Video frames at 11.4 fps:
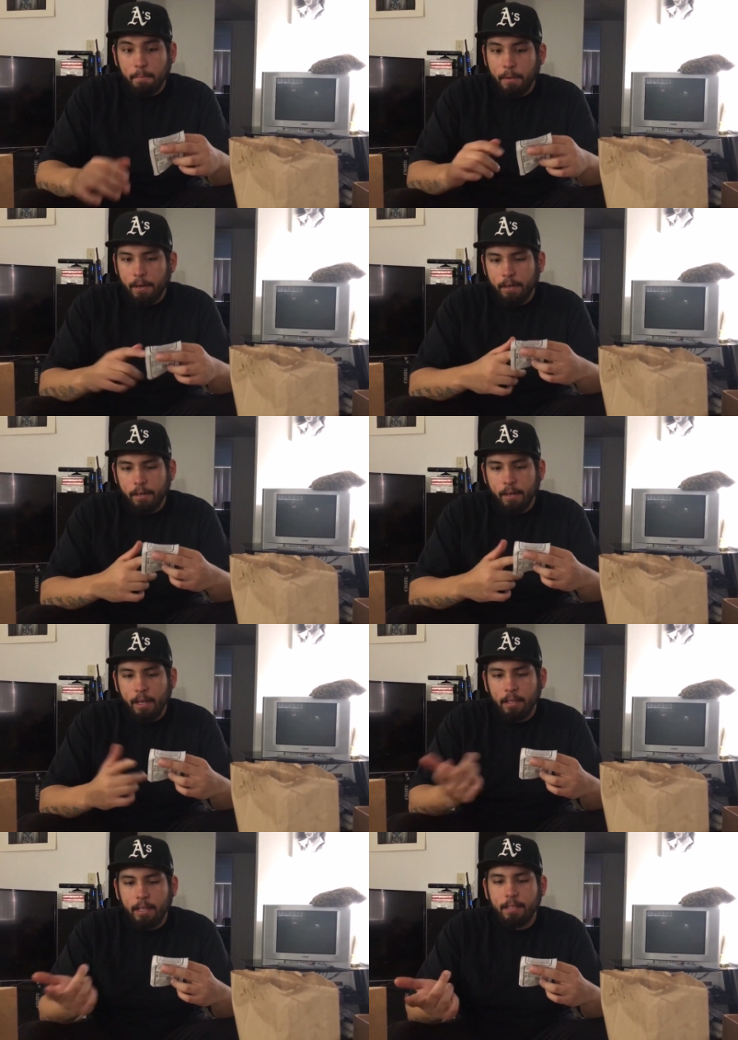burger,
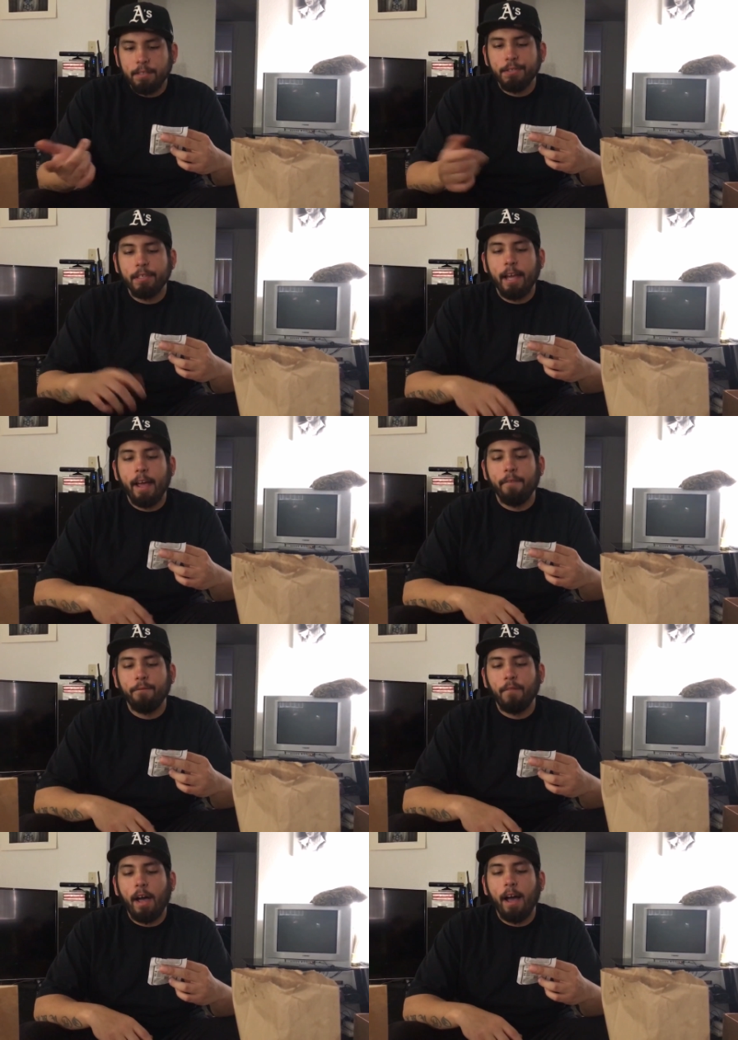it lists us
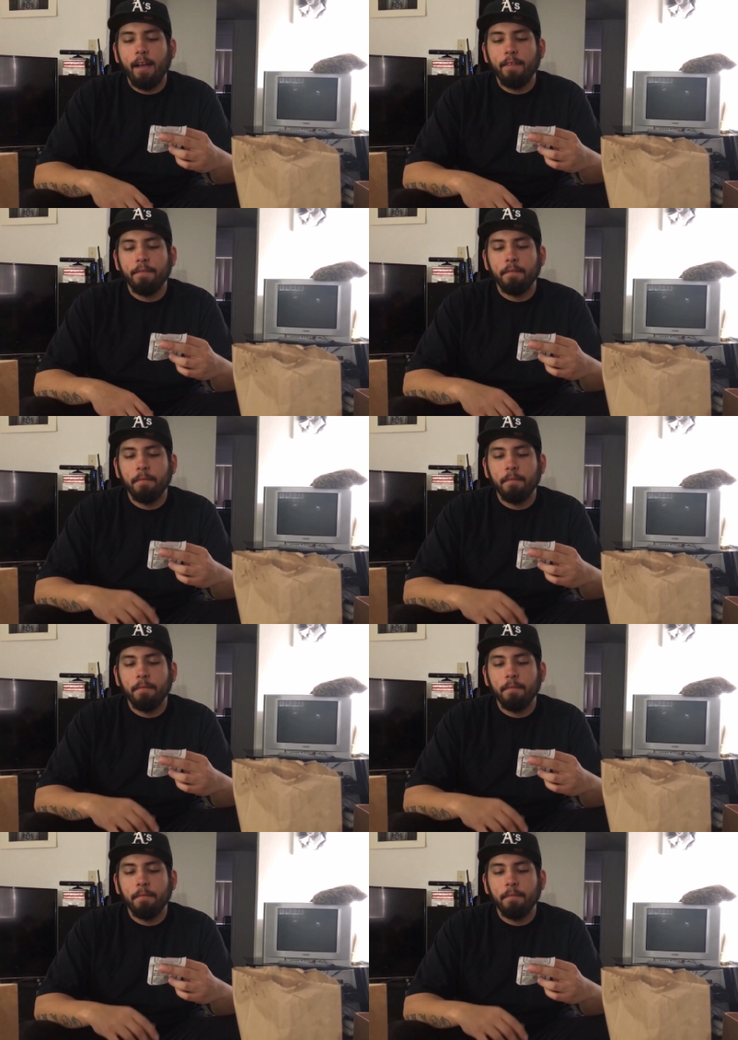at five